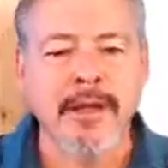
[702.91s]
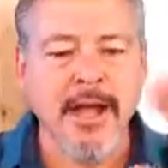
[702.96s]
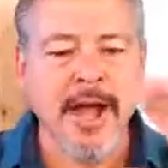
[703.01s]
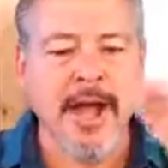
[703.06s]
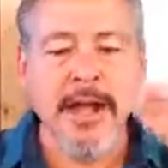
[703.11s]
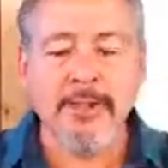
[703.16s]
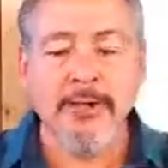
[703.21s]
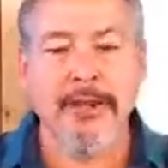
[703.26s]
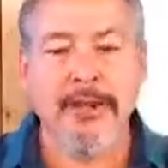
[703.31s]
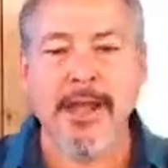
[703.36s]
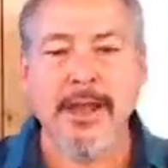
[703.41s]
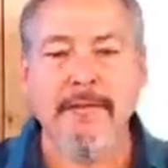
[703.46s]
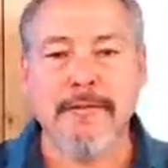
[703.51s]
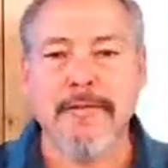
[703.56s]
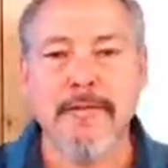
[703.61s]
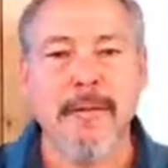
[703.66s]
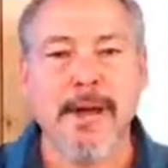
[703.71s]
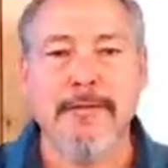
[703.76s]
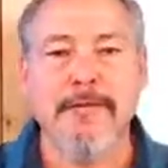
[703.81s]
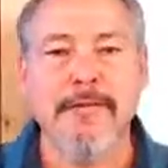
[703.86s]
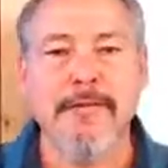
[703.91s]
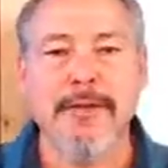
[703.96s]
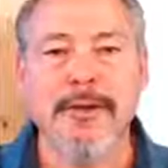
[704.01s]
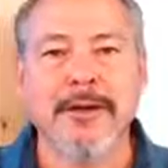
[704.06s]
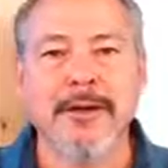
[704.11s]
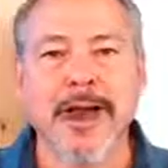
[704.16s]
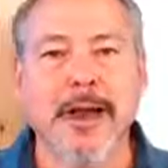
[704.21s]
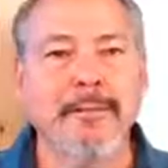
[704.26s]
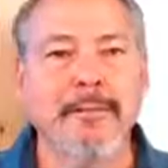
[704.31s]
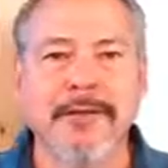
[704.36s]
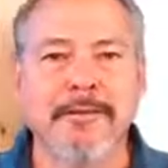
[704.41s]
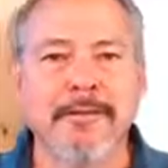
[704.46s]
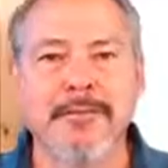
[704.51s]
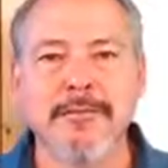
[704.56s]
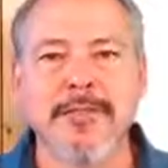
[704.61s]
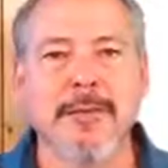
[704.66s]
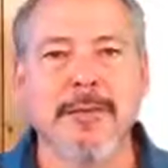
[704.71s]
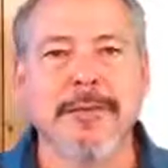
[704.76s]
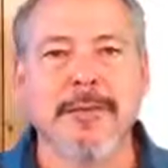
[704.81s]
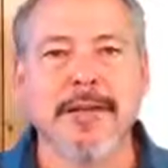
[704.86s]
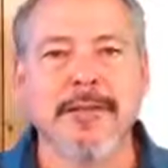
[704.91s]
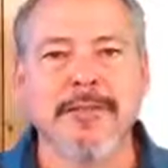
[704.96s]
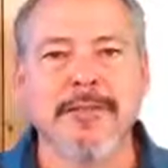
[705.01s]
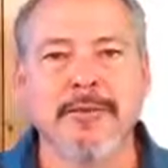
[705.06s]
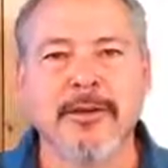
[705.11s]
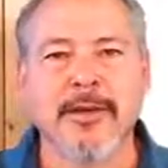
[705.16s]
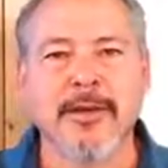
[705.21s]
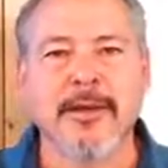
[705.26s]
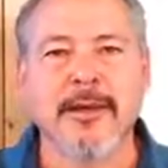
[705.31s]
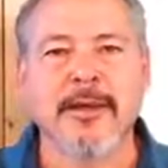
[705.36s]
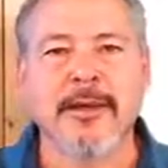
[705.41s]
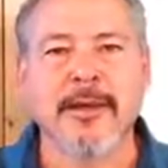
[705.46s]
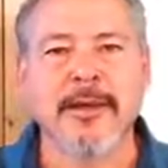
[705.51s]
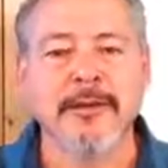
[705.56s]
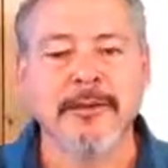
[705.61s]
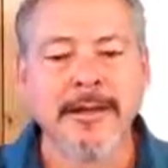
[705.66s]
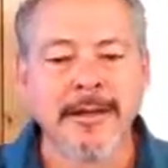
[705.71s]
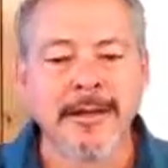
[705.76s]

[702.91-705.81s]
I don't care if you buy from me or not. Buy from somebody else for all I care.